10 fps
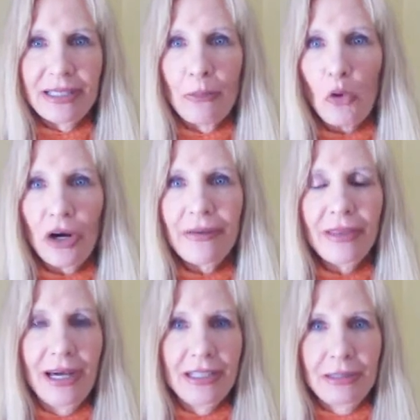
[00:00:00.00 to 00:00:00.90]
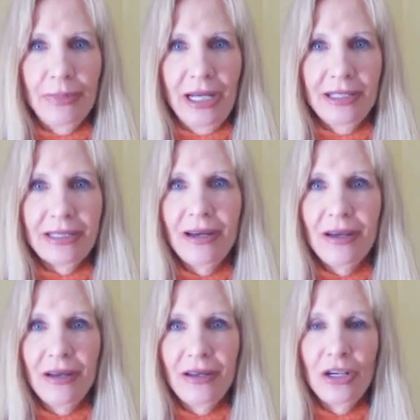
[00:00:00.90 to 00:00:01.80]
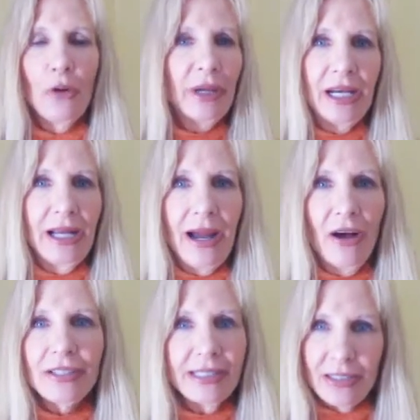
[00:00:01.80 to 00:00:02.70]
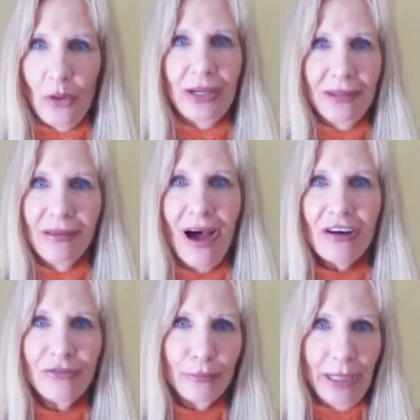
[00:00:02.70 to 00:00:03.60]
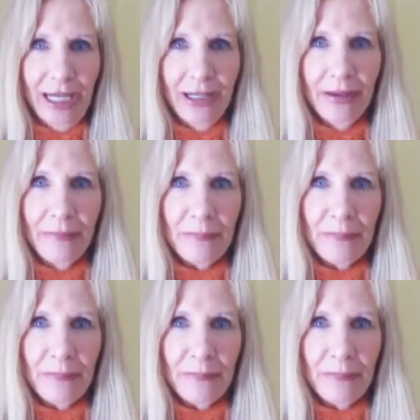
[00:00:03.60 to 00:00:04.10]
I'm worthless, because nobody else is going to love me.